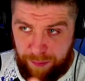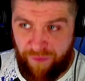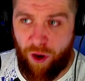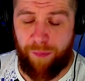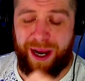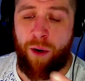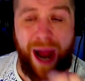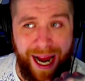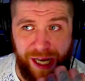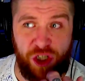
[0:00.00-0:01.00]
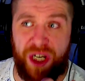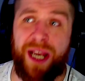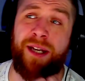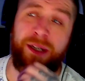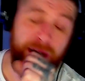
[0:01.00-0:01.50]
performed out, I
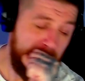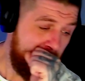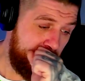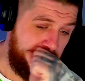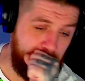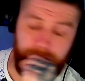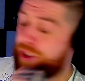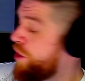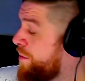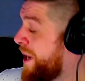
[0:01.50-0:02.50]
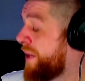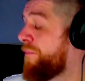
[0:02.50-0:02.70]
engineered. Excuse me.